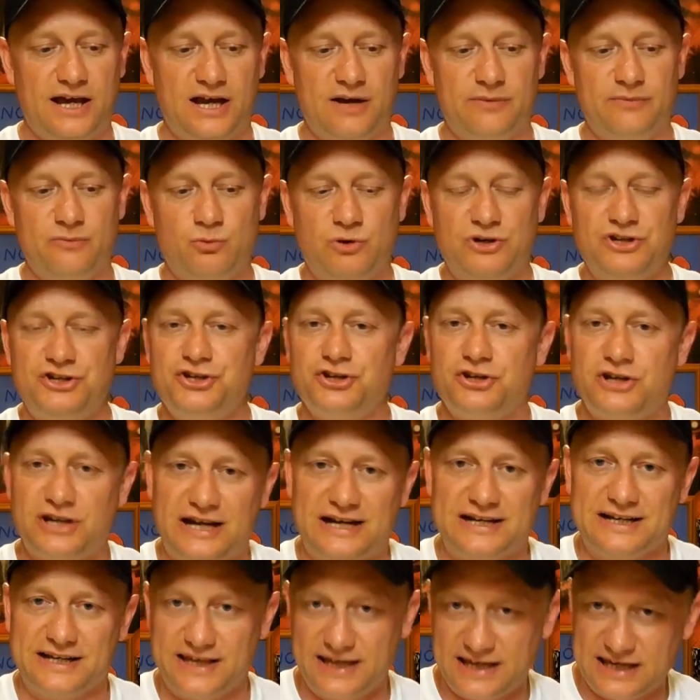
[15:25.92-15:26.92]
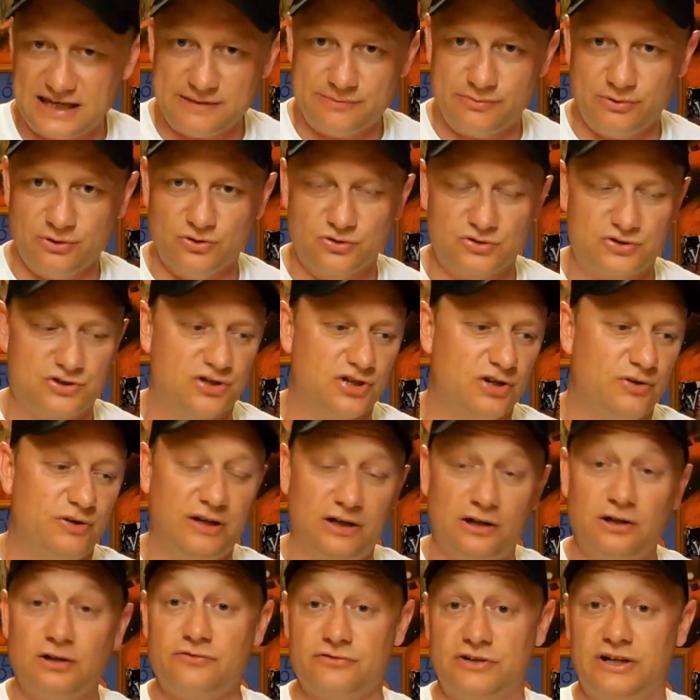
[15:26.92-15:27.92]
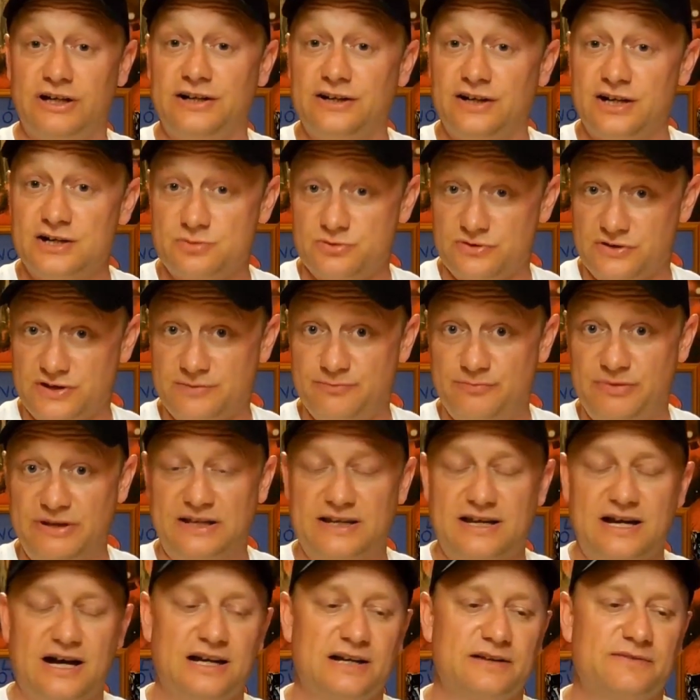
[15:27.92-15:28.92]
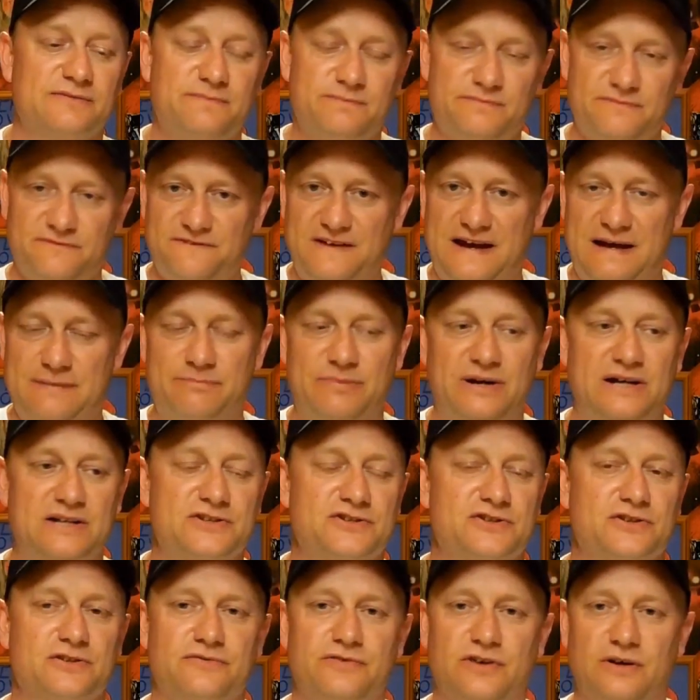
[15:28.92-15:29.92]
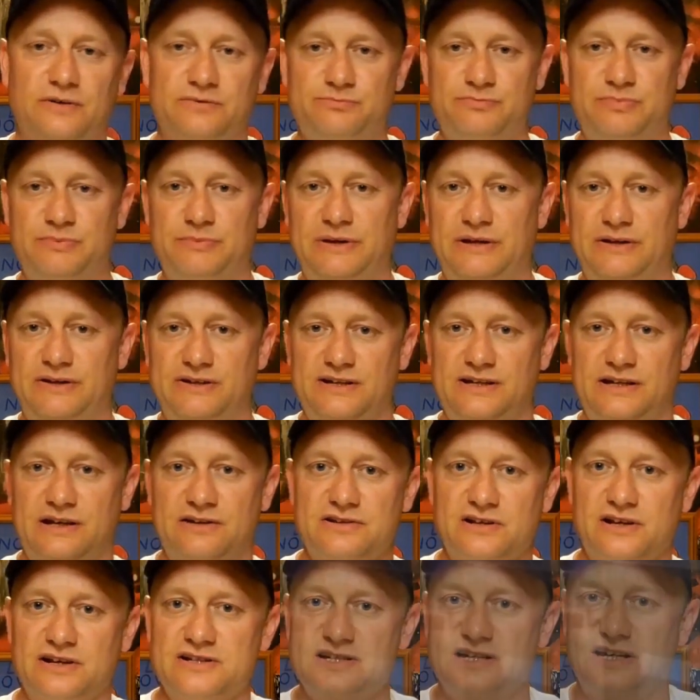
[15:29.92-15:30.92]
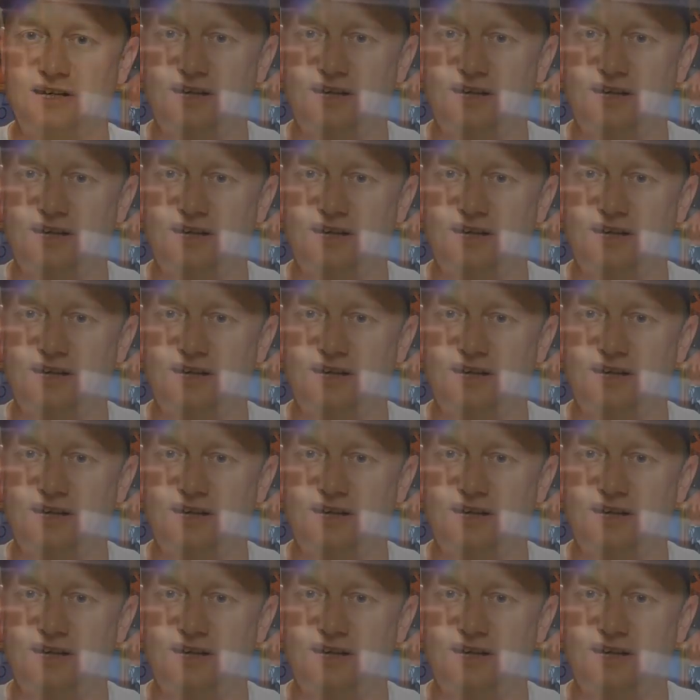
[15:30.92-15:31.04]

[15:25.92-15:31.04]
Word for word: um, which you could add a keyboard to, and it looked really nice with big coloured fat buttons on the front, a bit, you know, like